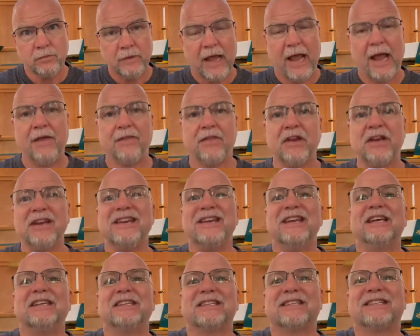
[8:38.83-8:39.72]
and the
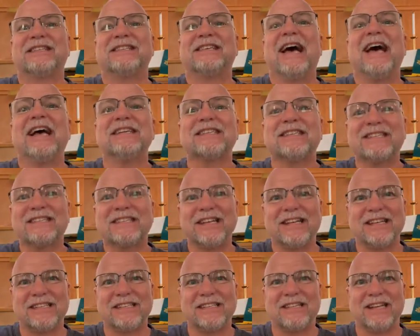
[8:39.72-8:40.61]

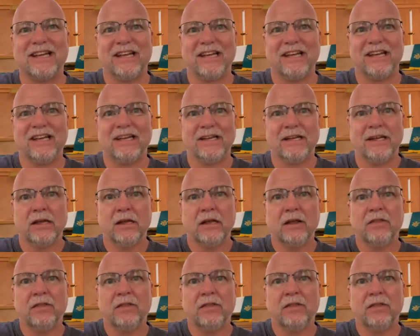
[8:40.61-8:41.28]
necessity